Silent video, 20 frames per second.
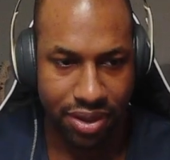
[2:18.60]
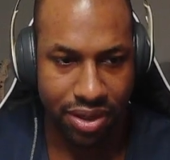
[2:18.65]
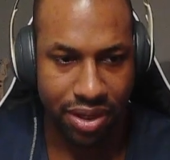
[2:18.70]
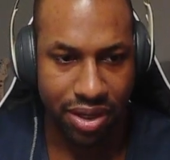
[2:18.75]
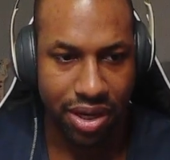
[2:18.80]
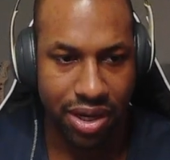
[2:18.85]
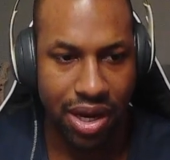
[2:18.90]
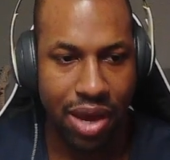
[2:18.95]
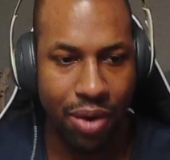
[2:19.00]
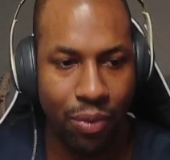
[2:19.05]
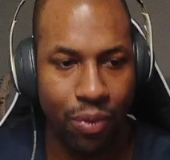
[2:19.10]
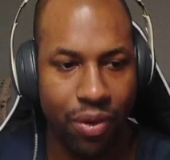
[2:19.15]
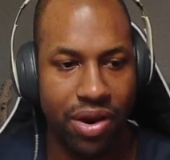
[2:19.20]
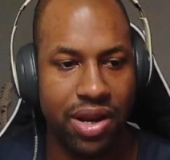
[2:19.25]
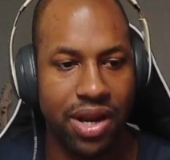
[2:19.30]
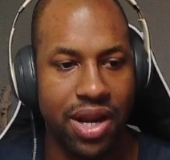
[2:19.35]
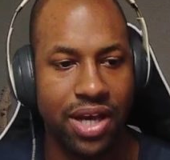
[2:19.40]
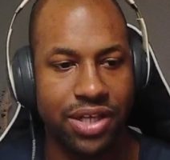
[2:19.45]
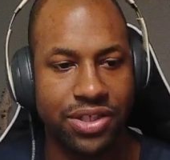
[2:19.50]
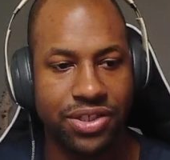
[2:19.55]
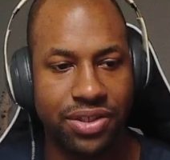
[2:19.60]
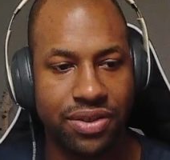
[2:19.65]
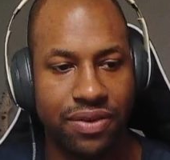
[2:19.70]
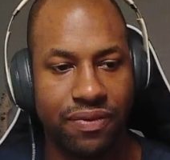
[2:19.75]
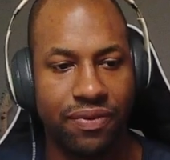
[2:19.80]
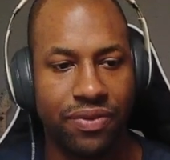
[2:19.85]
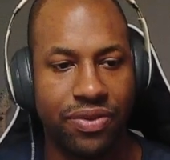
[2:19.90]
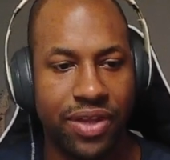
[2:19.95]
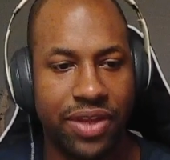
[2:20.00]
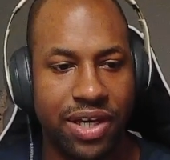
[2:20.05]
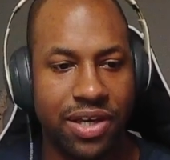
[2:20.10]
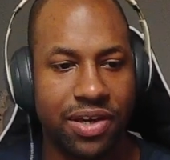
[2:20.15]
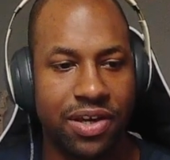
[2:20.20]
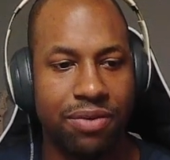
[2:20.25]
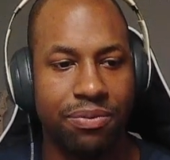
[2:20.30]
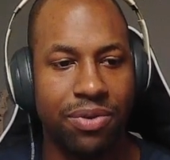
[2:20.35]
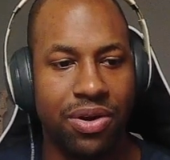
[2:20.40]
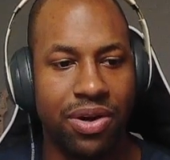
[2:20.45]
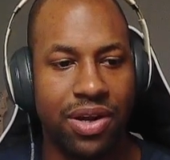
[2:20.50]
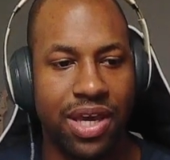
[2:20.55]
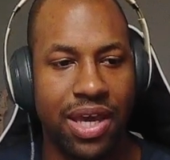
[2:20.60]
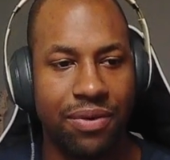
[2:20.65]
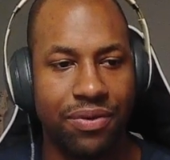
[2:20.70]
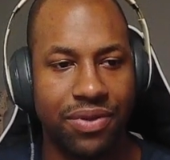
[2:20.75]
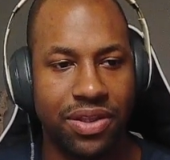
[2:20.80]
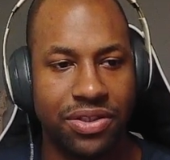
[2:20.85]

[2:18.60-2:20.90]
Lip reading: network connection. They could communicate with